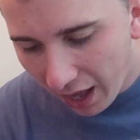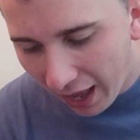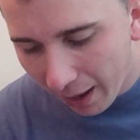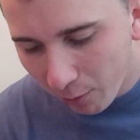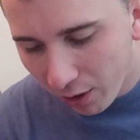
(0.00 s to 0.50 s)

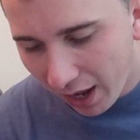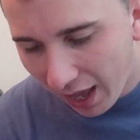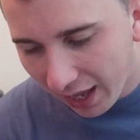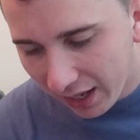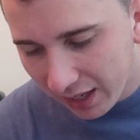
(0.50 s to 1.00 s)
Hammer and
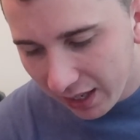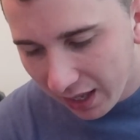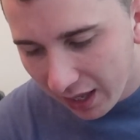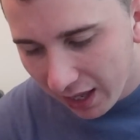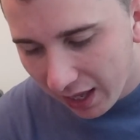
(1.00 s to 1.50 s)
Hank.
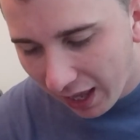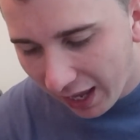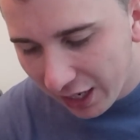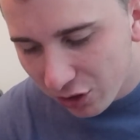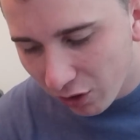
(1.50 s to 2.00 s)

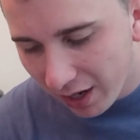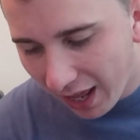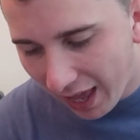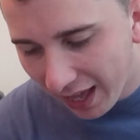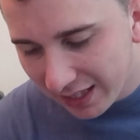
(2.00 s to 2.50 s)
Adrian
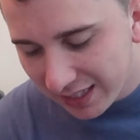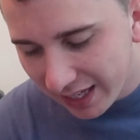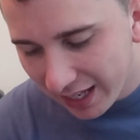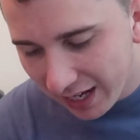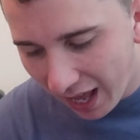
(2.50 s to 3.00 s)

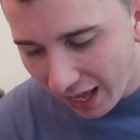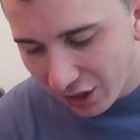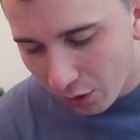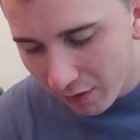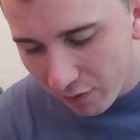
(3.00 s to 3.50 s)
Anson, I
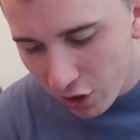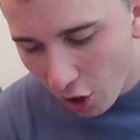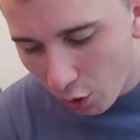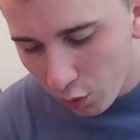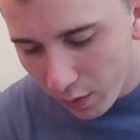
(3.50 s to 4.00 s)
don't even
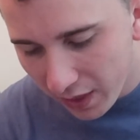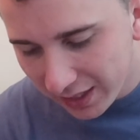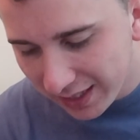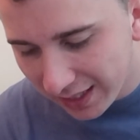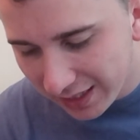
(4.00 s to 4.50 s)
know who
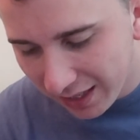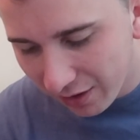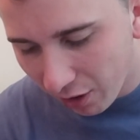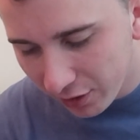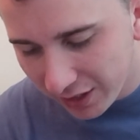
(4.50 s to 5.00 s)
this is
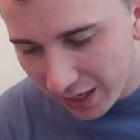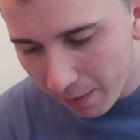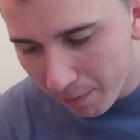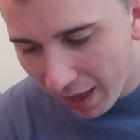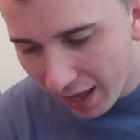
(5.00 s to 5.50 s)
either. I'll just say
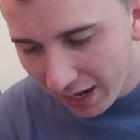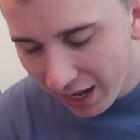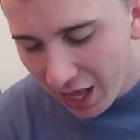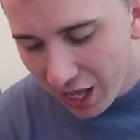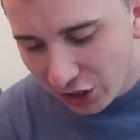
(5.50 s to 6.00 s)
the man.
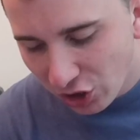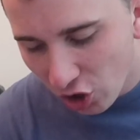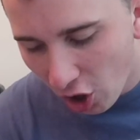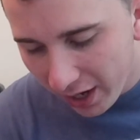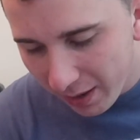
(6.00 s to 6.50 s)

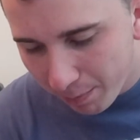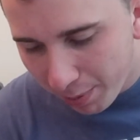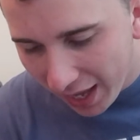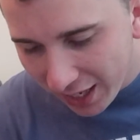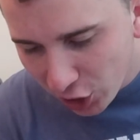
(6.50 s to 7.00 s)
Johnny
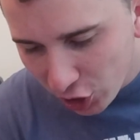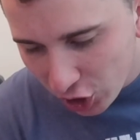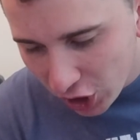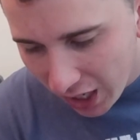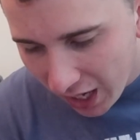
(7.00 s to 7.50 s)
Bench
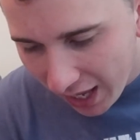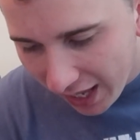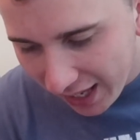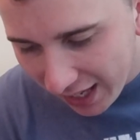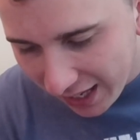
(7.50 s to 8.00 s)

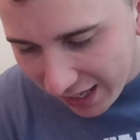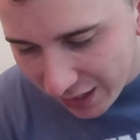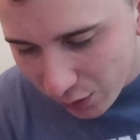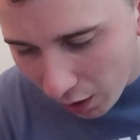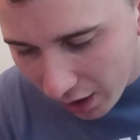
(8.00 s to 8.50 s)

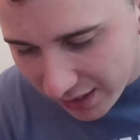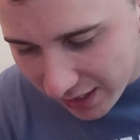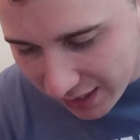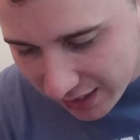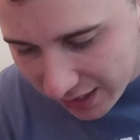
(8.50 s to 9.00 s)
is, where is it?